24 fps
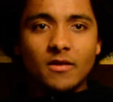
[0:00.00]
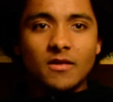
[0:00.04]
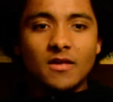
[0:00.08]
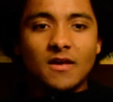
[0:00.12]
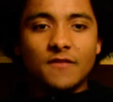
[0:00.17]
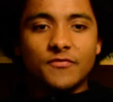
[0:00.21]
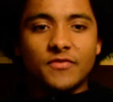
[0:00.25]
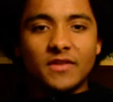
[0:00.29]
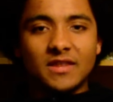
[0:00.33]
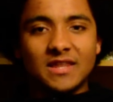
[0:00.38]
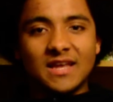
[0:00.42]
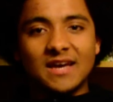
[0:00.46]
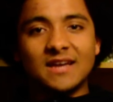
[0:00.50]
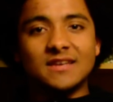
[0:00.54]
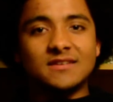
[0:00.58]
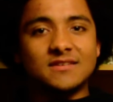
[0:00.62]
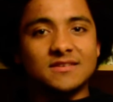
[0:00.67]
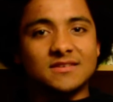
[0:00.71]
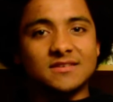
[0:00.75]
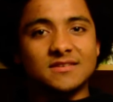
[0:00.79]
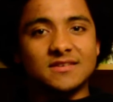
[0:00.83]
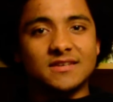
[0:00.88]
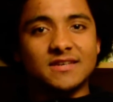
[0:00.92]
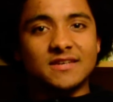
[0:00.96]
if the land is
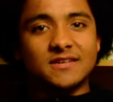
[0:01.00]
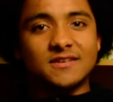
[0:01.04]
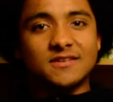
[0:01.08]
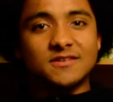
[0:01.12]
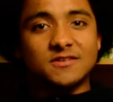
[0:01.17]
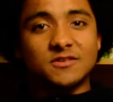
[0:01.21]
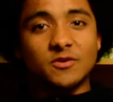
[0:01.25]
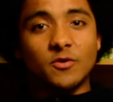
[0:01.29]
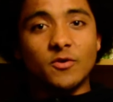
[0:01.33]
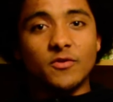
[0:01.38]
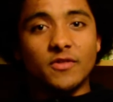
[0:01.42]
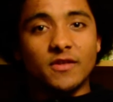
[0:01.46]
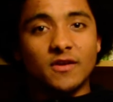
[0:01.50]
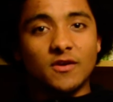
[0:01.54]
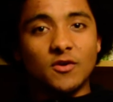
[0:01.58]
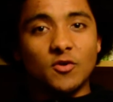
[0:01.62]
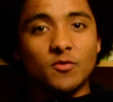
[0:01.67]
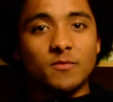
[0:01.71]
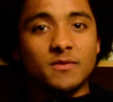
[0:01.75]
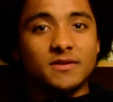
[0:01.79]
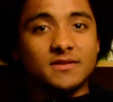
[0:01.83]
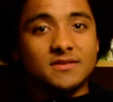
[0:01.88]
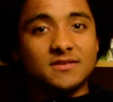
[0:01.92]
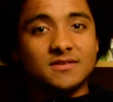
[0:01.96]
sick, so are the
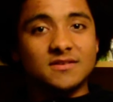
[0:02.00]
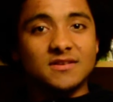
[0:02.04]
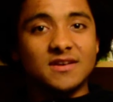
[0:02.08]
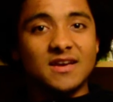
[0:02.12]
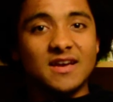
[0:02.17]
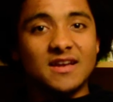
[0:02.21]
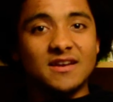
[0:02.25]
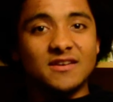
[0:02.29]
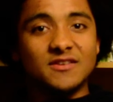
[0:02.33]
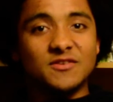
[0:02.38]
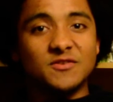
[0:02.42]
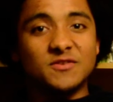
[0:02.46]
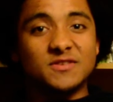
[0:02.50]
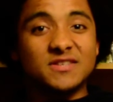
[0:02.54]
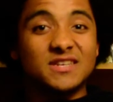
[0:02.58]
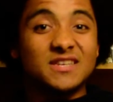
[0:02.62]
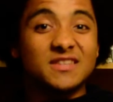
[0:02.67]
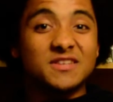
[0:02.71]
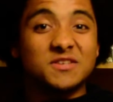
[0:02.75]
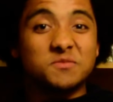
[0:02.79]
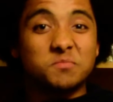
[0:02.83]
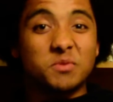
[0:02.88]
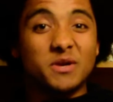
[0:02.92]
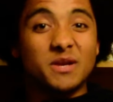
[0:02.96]
humans. And you see
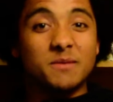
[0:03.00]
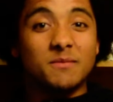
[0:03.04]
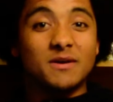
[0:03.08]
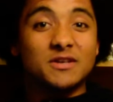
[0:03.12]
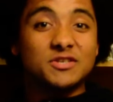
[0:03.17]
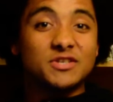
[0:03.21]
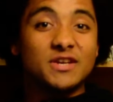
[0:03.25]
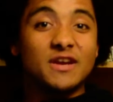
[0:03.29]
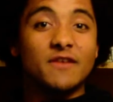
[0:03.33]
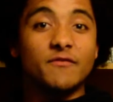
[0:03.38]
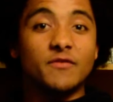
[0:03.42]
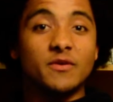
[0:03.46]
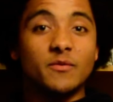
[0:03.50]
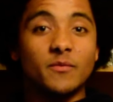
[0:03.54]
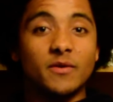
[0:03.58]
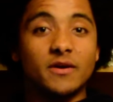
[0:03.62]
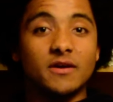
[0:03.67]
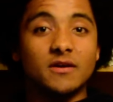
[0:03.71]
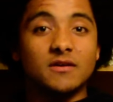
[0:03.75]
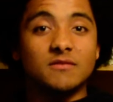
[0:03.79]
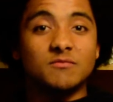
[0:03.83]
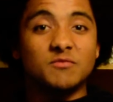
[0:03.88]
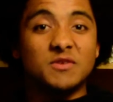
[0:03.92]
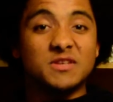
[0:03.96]
this pretty much
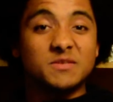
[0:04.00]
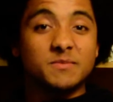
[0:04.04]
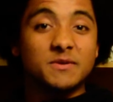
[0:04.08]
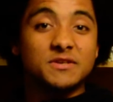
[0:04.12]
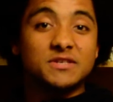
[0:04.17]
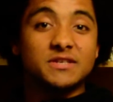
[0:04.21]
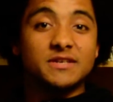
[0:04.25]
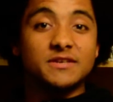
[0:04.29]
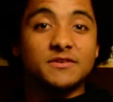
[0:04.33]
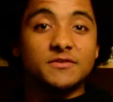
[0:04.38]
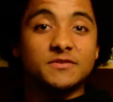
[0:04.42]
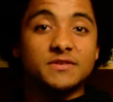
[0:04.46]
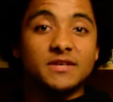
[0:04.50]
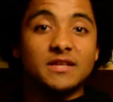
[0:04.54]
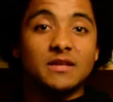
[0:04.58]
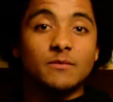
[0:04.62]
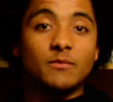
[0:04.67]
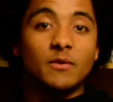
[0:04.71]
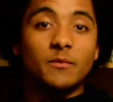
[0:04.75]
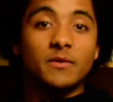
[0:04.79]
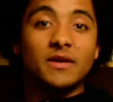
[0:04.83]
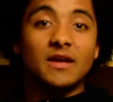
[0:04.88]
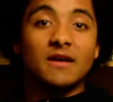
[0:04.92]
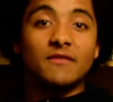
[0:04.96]
everywhere, especially in New Zealand,
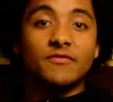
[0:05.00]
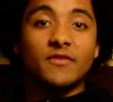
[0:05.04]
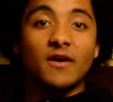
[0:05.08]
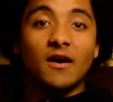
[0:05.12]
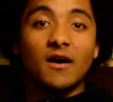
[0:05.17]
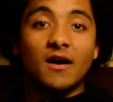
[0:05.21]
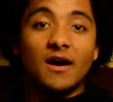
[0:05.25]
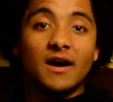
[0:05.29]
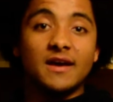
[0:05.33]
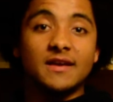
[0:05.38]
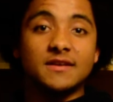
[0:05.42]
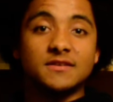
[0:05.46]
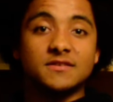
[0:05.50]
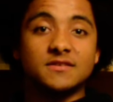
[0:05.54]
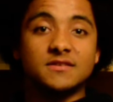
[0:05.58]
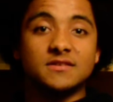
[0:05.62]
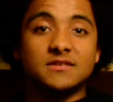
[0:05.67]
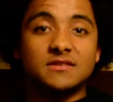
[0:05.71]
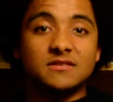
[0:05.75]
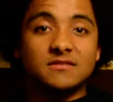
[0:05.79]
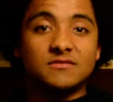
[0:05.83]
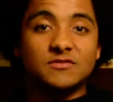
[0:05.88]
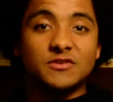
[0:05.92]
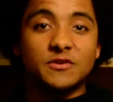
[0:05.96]
where we have the highest
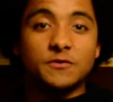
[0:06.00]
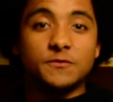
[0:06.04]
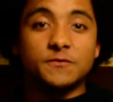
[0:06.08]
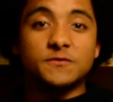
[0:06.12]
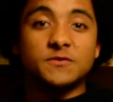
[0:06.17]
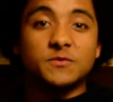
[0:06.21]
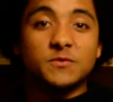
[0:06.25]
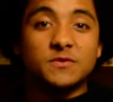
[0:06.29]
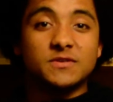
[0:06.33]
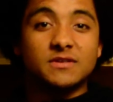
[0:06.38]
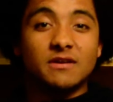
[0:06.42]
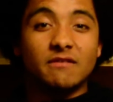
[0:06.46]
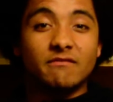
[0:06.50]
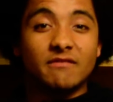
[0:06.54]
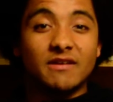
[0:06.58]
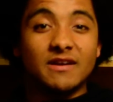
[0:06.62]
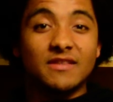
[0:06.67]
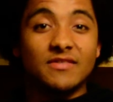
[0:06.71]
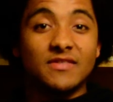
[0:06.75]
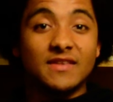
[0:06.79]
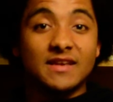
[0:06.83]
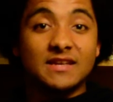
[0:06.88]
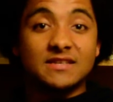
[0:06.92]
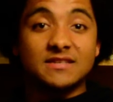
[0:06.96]
youth suicide rate
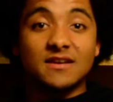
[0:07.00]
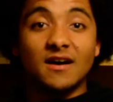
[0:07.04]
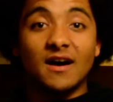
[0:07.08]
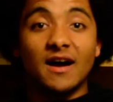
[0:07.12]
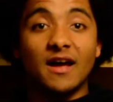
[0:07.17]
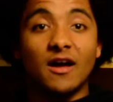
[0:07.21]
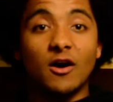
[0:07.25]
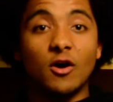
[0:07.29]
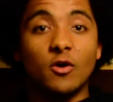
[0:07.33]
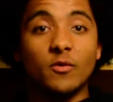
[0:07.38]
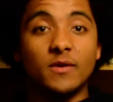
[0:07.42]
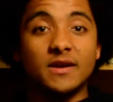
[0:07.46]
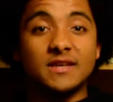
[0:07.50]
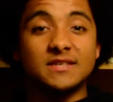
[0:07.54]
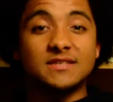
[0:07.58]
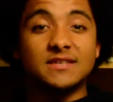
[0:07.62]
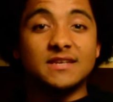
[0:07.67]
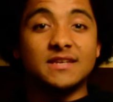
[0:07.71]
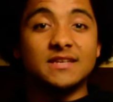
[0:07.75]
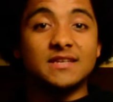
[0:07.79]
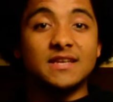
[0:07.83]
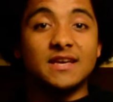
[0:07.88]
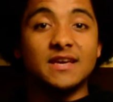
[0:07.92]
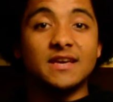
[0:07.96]
in the entire
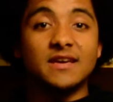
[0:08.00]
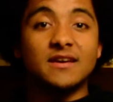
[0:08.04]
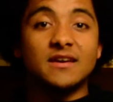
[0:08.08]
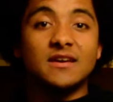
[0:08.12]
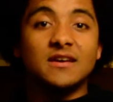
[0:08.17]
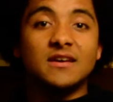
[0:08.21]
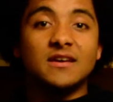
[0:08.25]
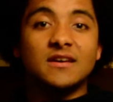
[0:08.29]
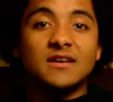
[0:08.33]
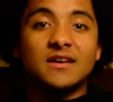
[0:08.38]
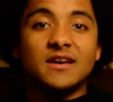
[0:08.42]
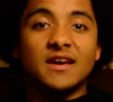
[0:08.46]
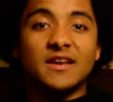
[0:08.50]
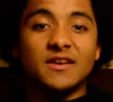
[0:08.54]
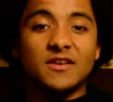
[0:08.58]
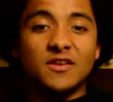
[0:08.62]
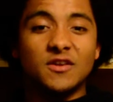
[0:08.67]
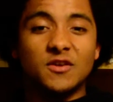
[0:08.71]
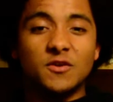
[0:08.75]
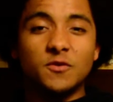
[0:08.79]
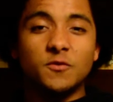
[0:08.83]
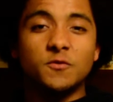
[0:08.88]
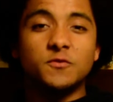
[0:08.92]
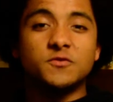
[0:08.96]
OECD, and
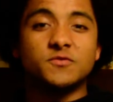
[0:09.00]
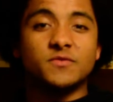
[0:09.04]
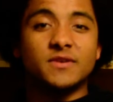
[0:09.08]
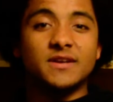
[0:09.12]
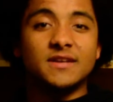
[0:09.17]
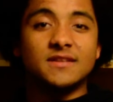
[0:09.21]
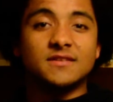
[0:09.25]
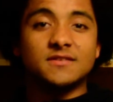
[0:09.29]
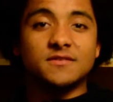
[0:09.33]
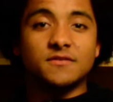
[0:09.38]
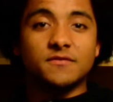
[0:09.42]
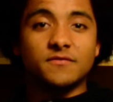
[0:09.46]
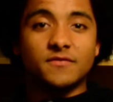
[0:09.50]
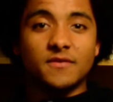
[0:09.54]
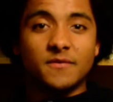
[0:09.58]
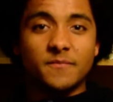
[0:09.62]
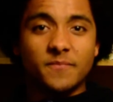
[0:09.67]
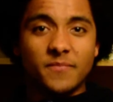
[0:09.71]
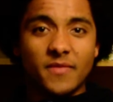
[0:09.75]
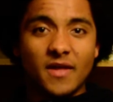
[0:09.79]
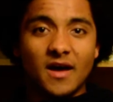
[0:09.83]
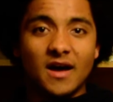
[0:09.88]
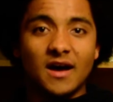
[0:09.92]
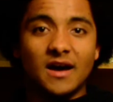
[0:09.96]
huge rates of
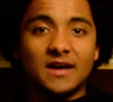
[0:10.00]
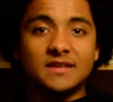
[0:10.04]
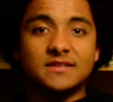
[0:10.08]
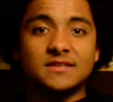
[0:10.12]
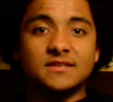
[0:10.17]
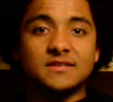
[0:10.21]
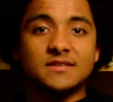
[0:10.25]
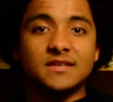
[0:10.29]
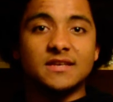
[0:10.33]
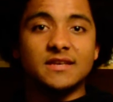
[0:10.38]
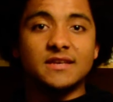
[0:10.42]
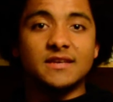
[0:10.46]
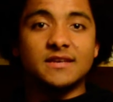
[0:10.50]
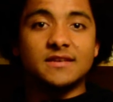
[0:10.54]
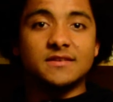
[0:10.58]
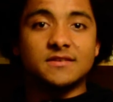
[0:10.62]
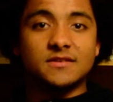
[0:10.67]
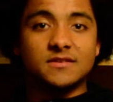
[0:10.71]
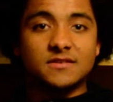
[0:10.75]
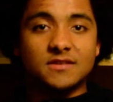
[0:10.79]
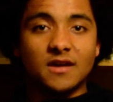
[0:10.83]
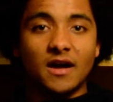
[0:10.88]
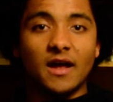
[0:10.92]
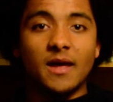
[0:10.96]
heart disease
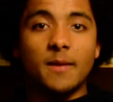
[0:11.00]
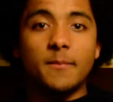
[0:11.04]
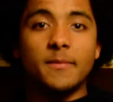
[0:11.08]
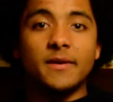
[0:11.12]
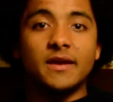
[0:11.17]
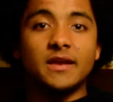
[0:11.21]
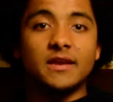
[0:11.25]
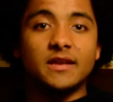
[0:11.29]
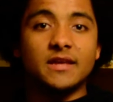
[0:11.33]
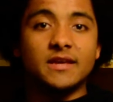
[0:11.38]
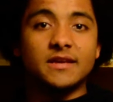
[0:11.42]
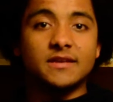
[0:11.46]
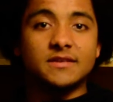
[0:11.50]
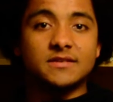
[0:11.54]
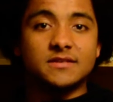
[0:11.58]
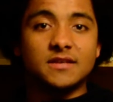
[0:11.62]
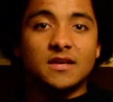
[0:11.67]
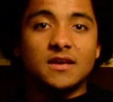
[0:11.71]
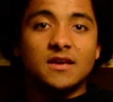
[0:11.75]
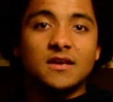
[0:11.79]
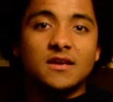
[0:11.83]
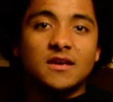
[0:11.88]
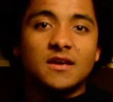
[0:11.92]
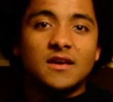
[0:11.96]
and diabetes
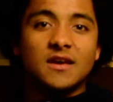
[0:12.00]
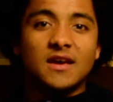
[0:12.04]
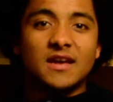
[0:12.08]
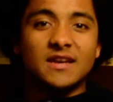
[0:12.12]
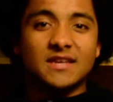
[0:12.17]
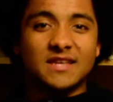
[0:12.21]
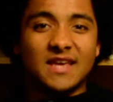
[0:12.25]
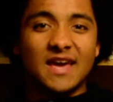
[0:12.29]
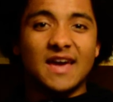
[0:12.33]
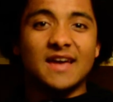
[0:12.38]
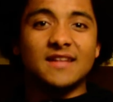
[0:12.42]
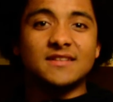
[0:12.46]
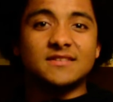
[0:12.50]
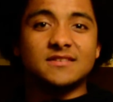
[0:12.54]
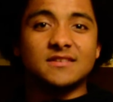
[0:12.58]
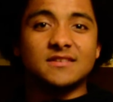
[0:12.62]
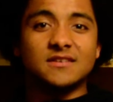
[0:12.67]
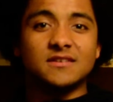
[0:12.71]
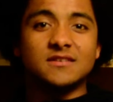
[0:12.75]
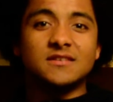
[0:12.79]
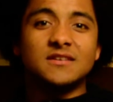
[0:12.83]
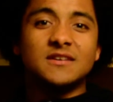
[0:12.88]
and cancer.